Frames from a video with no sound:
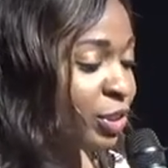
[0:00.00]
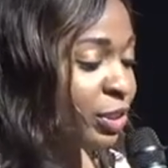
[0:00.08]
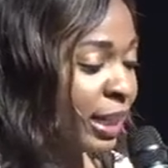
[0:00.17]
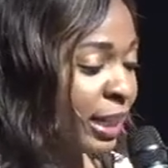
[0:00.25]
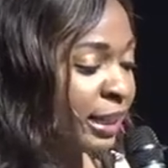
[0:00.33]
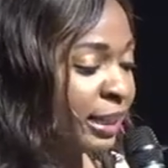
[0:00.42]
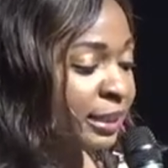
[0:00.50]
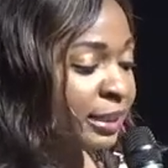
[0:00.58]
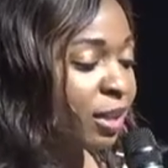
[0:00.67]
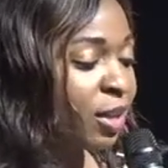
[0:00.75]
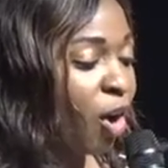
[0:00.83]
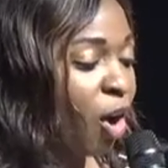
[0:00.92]
These
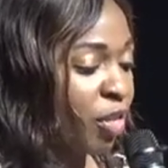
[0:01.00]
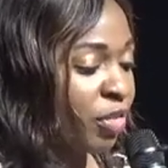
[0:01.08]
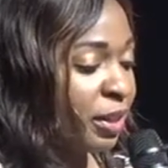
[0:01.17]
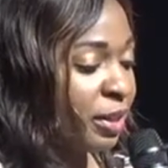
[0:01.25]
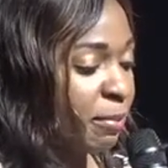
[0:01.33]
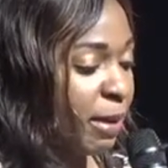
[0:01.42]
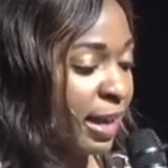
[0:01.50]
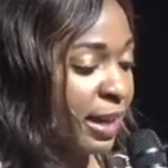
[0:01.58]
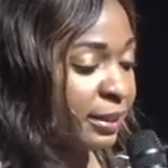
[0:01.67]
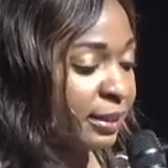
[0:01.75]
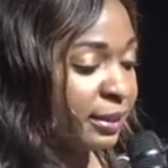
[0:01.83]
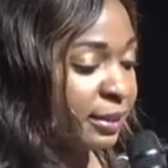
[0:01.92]
are the
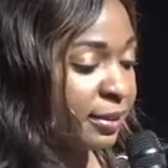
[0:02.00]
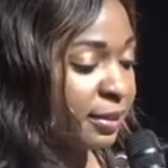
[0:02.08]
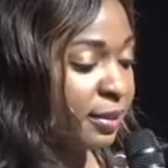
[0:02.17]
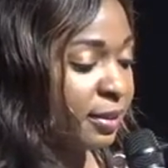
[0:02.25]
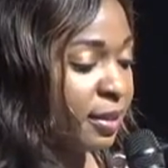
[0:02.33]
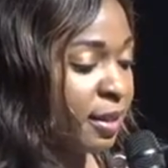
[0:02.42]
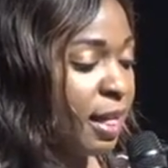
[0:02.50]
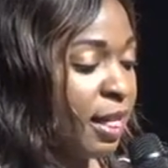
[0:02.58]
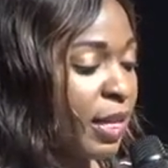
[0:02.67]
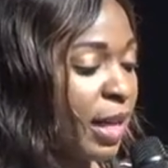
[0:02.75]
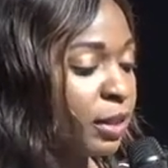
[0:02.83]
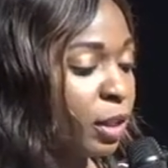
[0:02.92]
commands
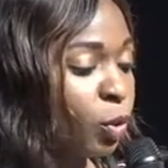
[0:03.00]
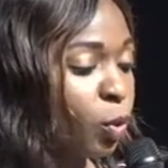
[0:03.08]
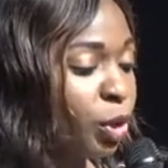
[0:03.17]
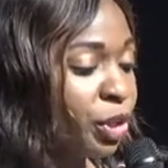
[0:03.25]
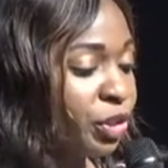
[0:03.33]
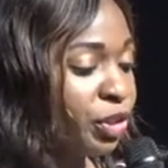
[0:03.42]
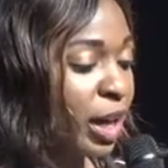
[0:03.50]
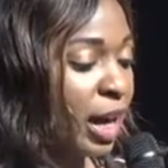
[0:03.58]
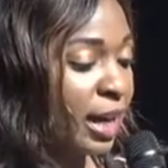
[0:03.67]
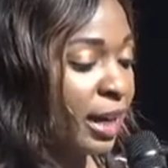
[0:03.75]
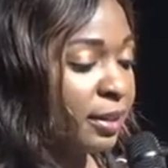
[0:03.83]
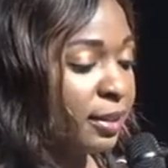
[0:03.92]
that the Lord your
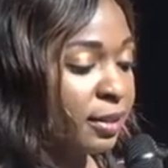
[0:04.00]
God